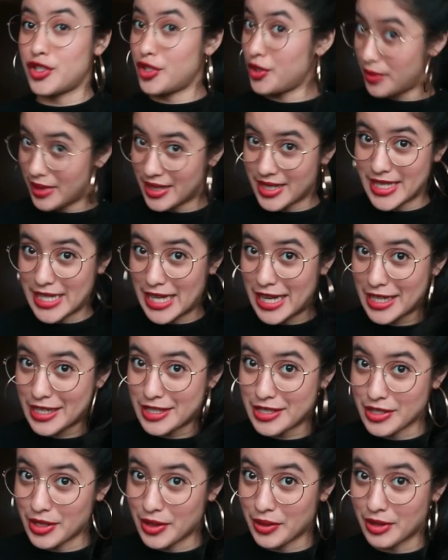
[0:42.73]
two
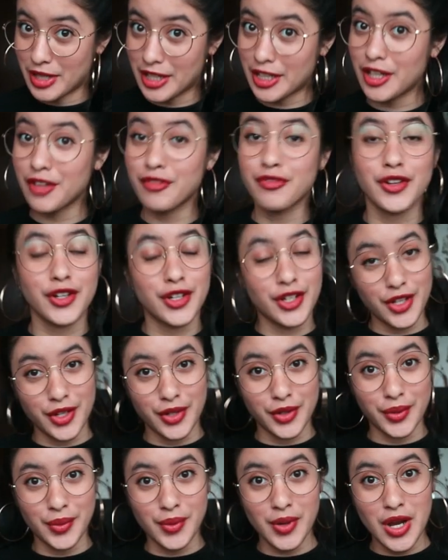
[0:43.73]
intakes, so lucky for
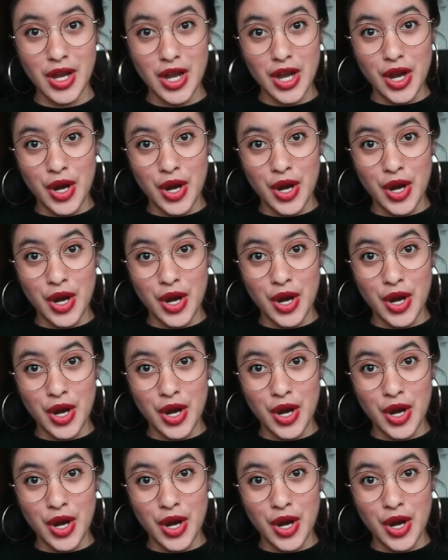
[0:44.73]
you,